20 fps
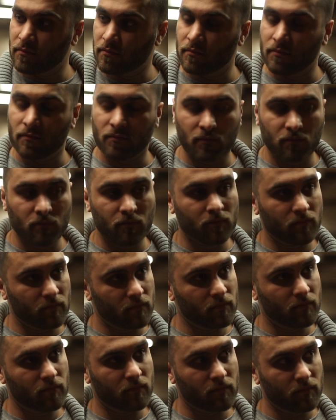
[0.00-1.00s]

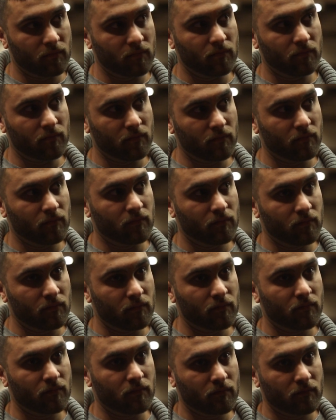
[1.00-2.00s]

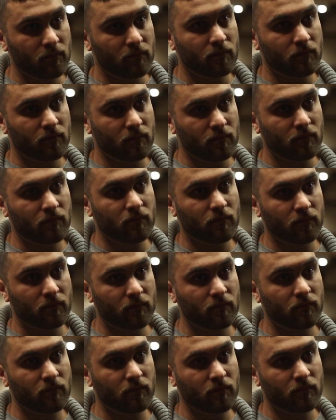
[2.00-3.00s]

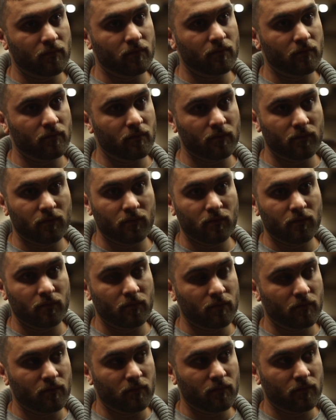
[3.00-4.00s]

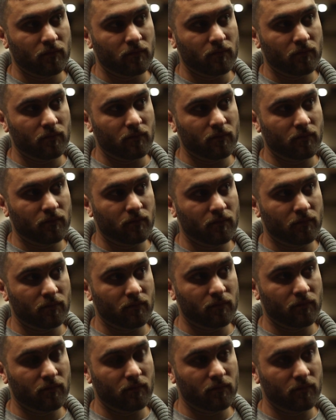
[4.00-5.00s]

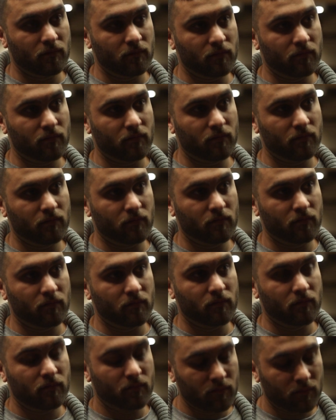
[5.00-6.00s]

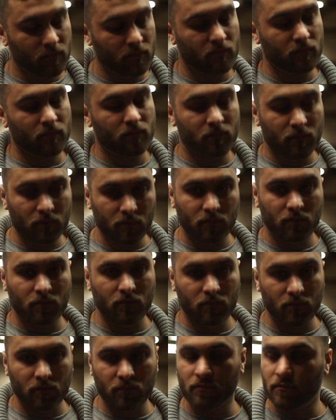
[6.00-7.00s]

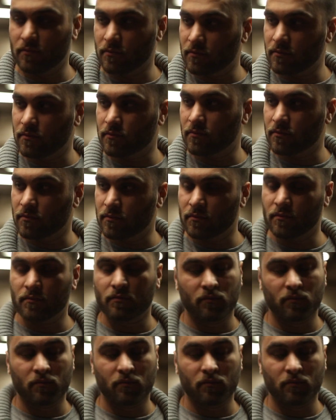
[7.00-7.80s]
The person shown says nothing.